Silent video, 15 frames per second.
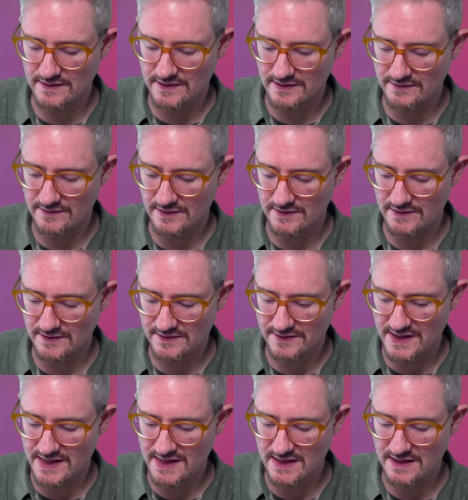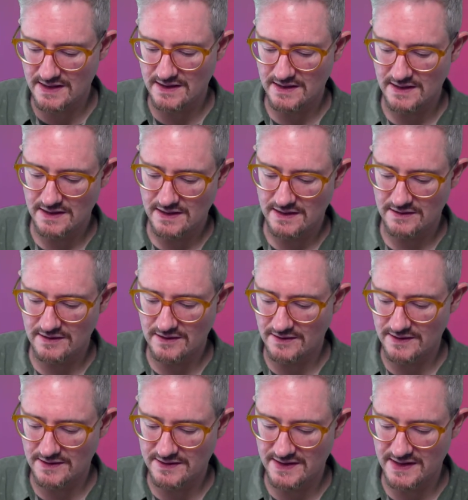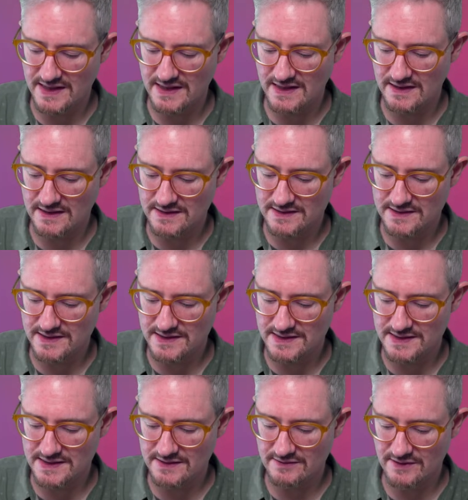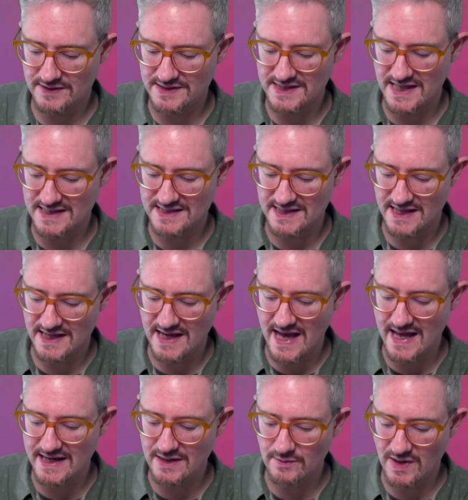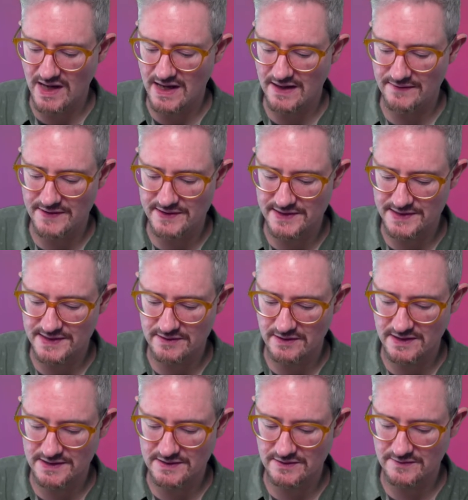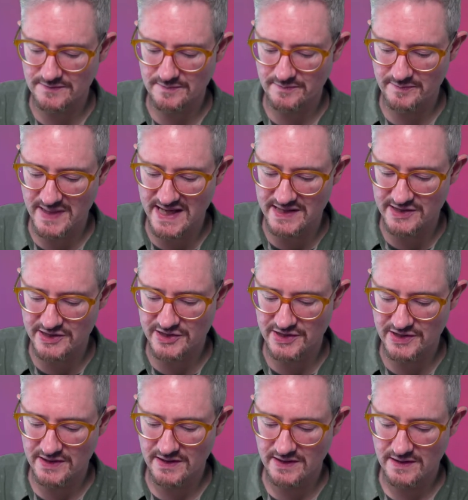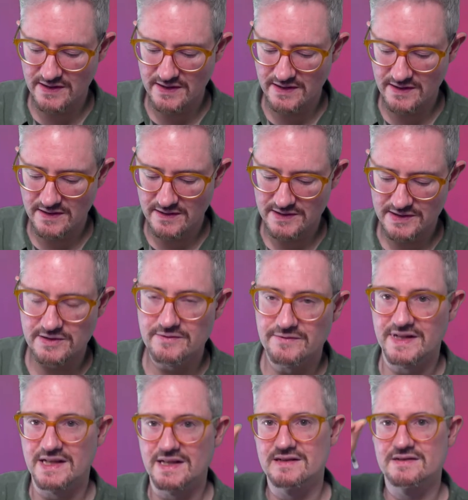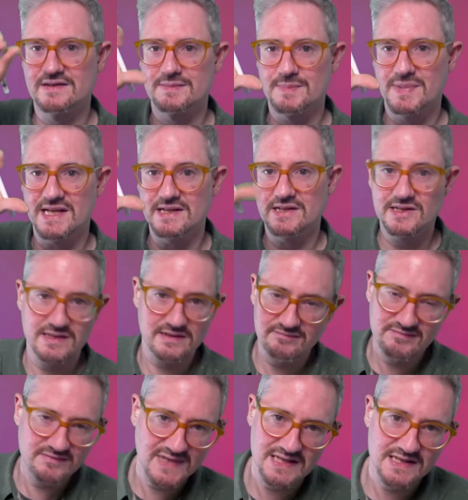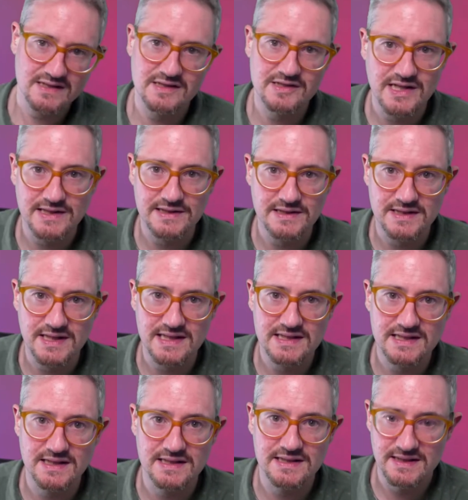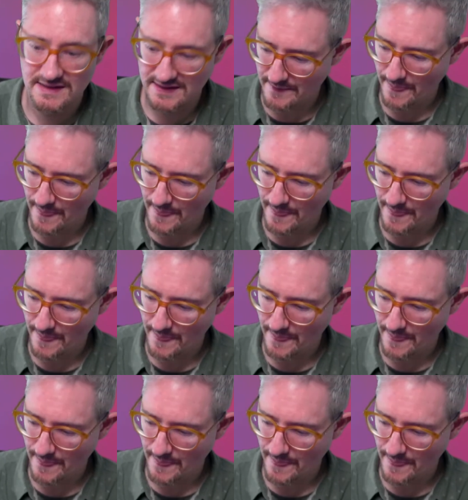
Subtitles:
the thing, you've got the text there. Anywhere, if you just do a sort of pinch, 2-finger, just pinch, that's going to change the text size.